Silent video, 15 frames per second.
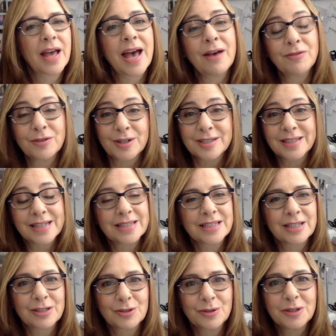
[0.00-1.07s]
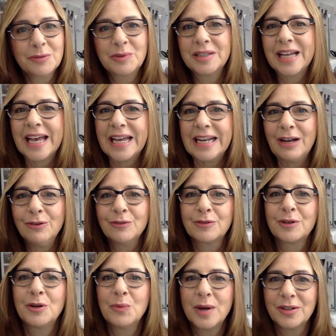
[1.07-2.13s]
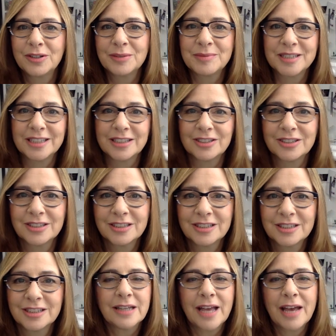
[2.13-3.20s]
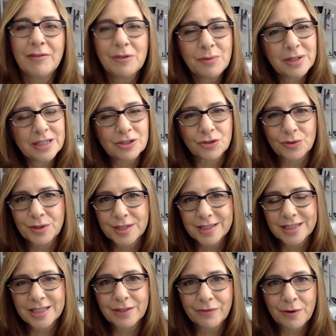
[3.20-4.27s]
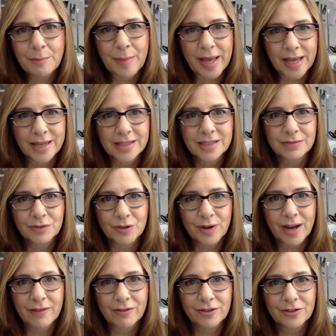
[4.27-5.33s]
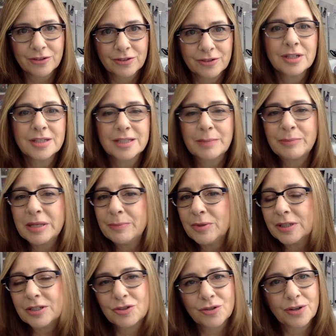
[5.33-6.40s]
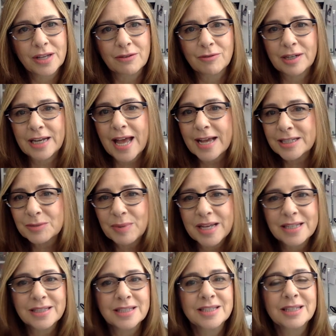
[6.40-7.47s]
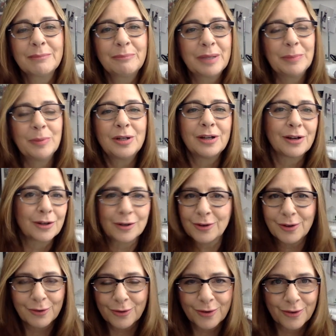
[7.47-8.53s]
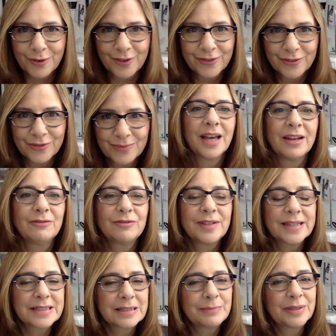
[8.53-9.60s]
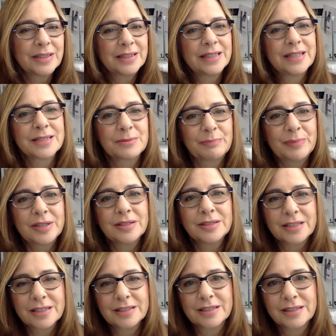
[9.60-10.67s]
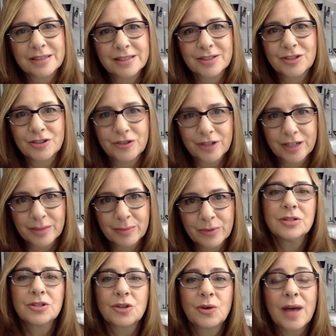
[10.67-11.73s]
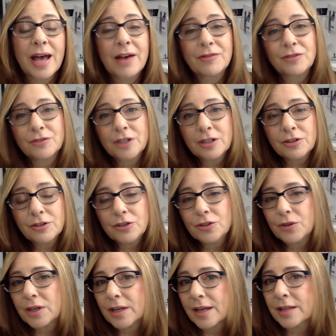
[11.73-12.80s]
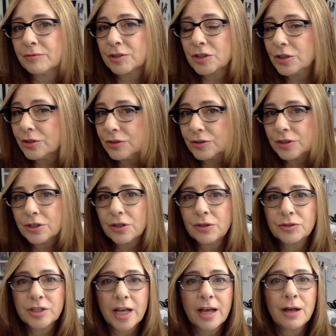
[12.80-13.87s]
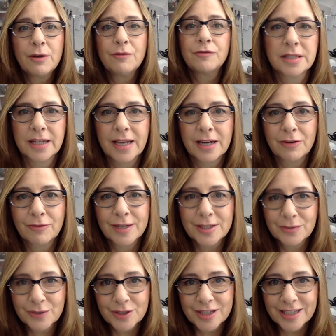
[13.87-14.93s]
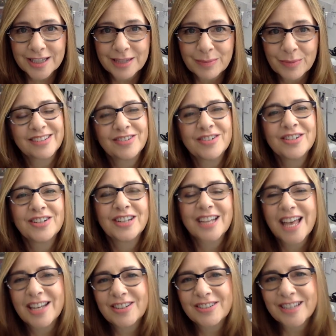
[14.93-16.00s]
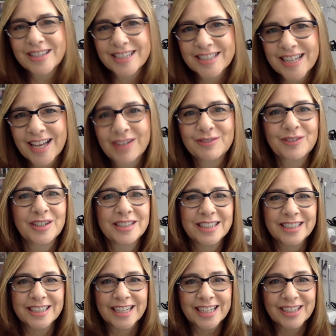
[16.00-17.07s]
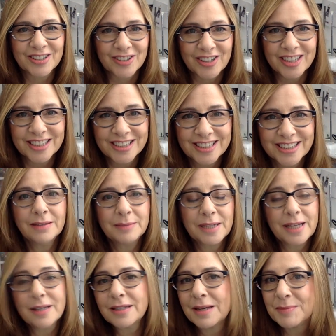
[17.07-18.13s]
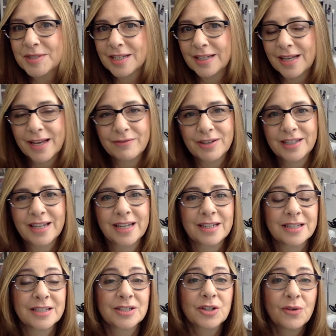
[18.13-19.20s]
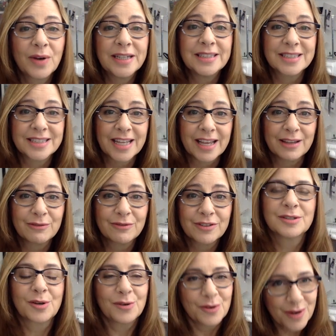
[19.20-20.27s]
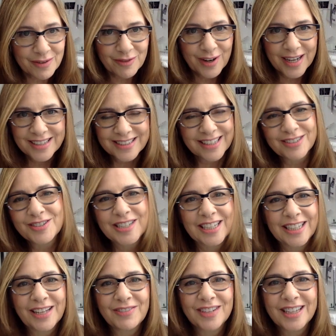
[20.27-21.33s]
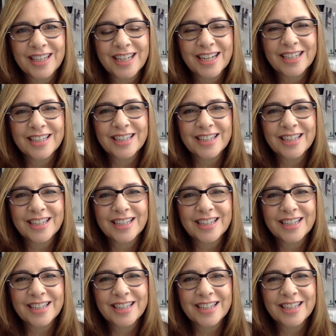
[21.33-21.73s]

After our sightseeing tour, we'll head out for a welcome dinner. Everyone enjoys a different pace of travel. Some people enjoy a relaxed pace and some people are go, go, go. And flexibility is built into this trip. So after dinner, you can either return to the hotel to get a restful sleep, or you can head out on the town for a little night crawl. Milan comes alive at night and is quite safe, so whoever has energy left at the end